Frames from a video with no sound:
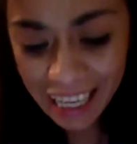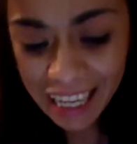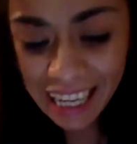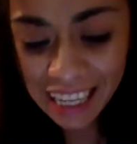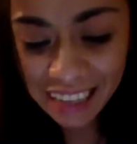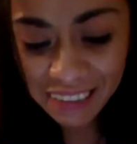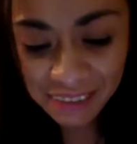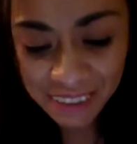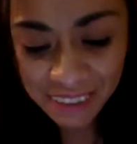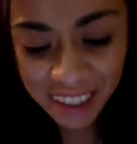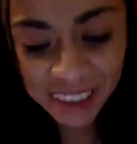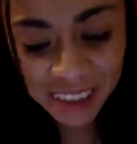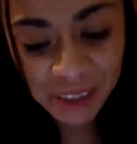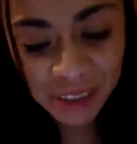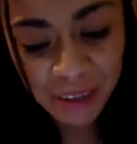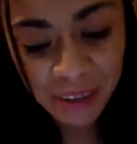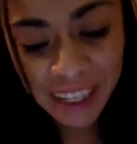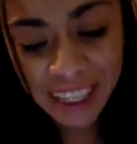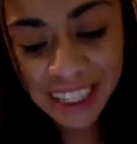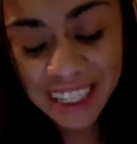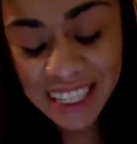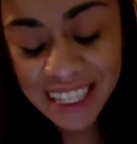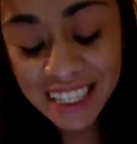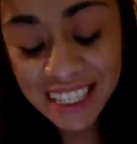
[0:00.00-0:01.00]
I felt the
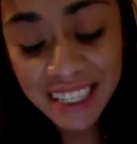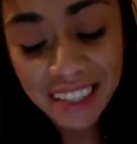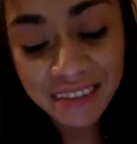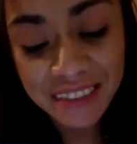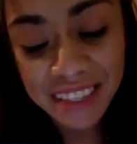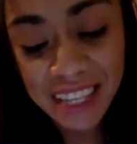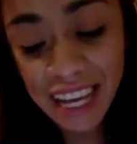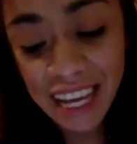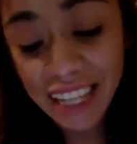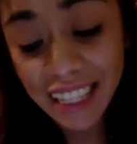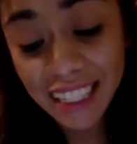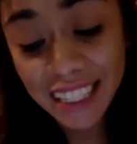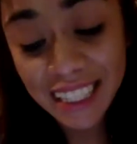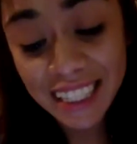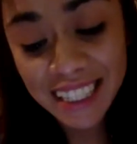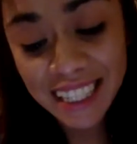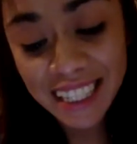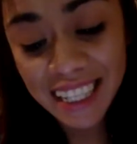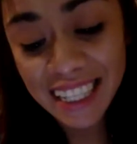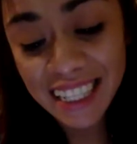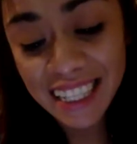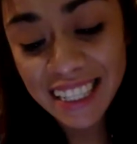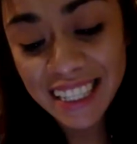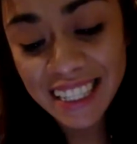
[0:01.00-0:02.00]
weakness of
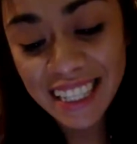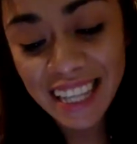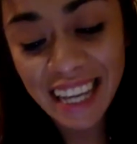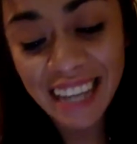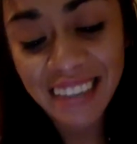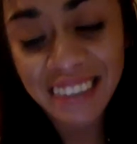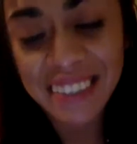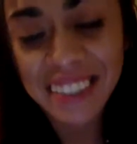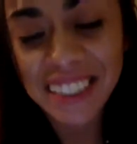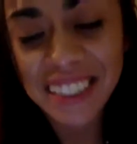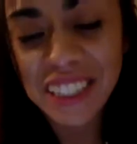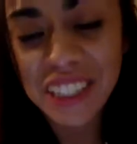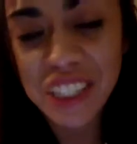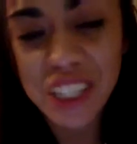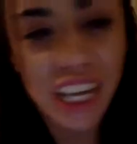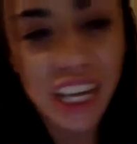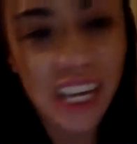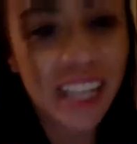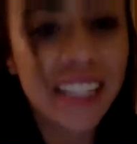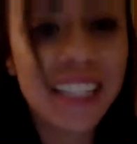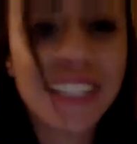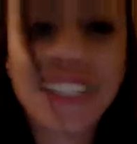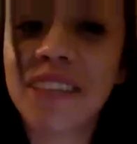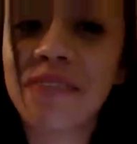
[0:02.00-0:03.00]
silence and its dangling
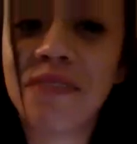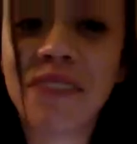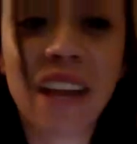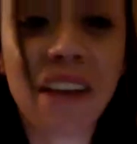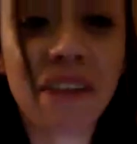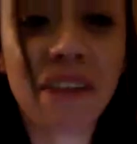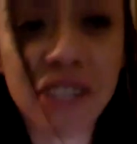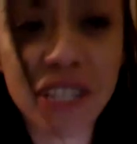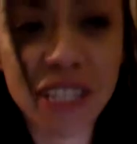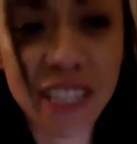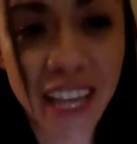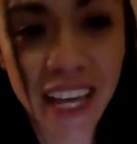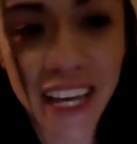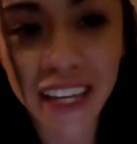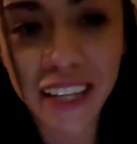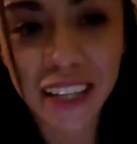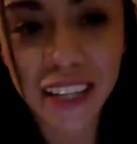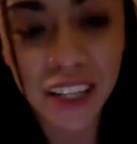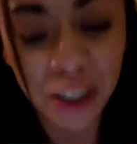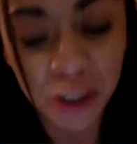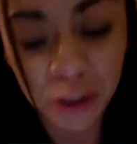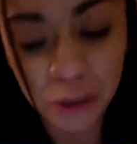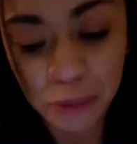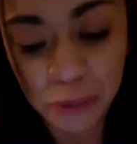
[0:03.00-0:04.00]
chains of never saying
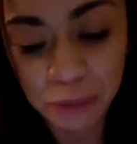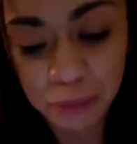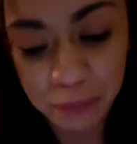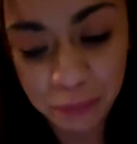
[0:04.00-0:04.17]
no.